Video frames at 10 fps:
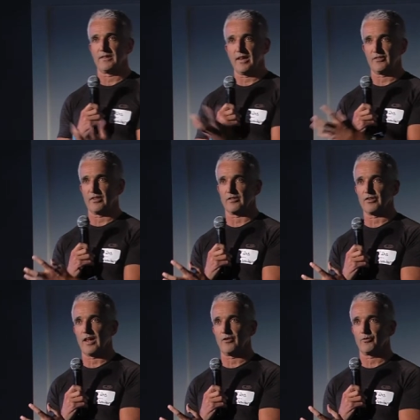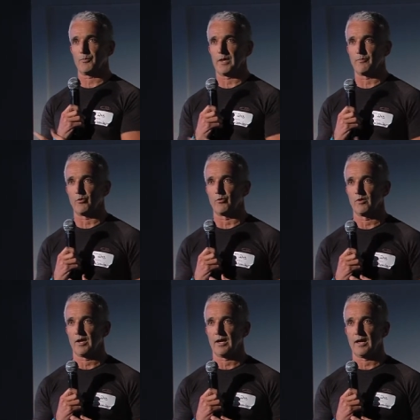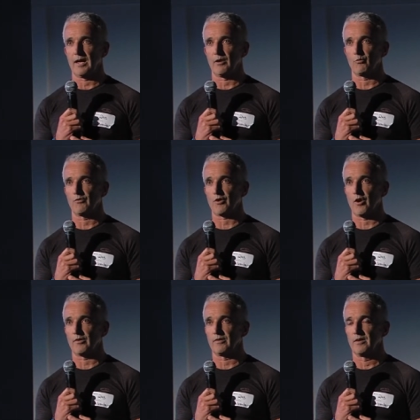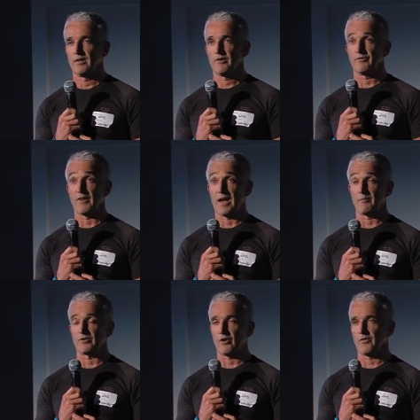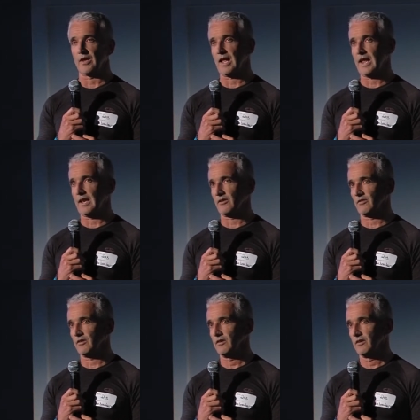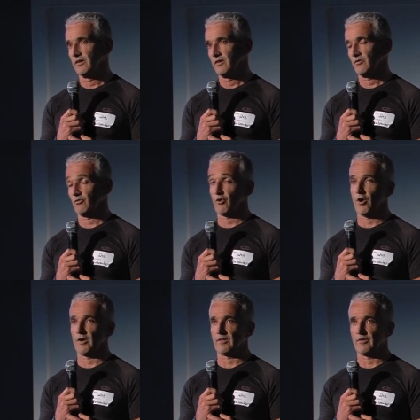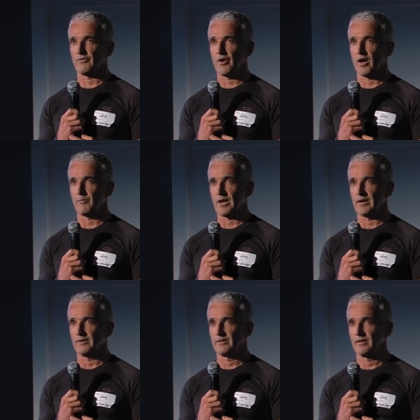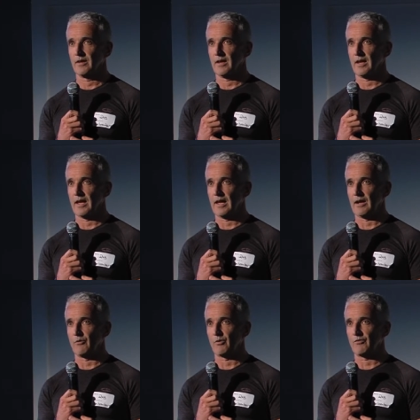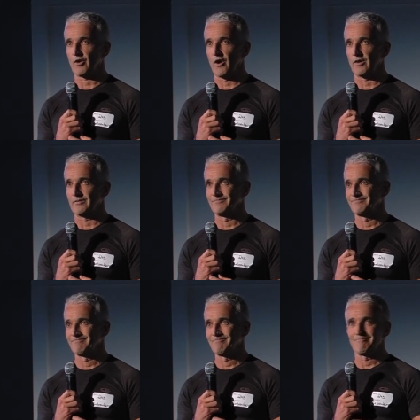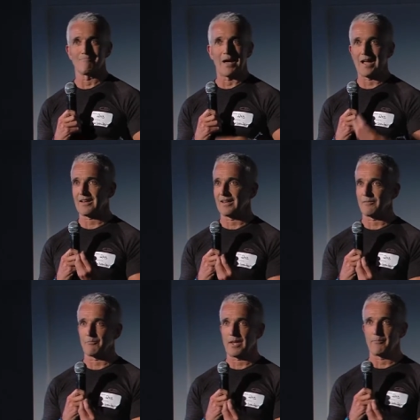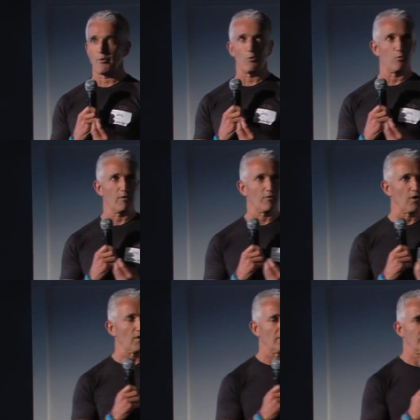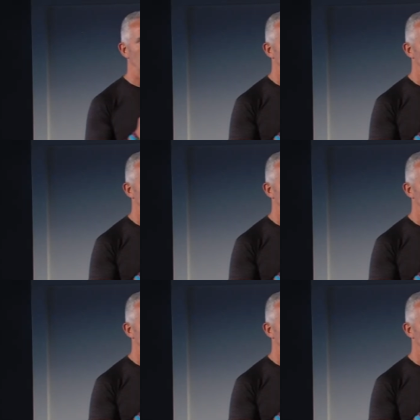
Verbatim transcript: fantastic salespeople. Uh, we've got farmers on the land growing the fibre. Uh, we've got marketing people, we've got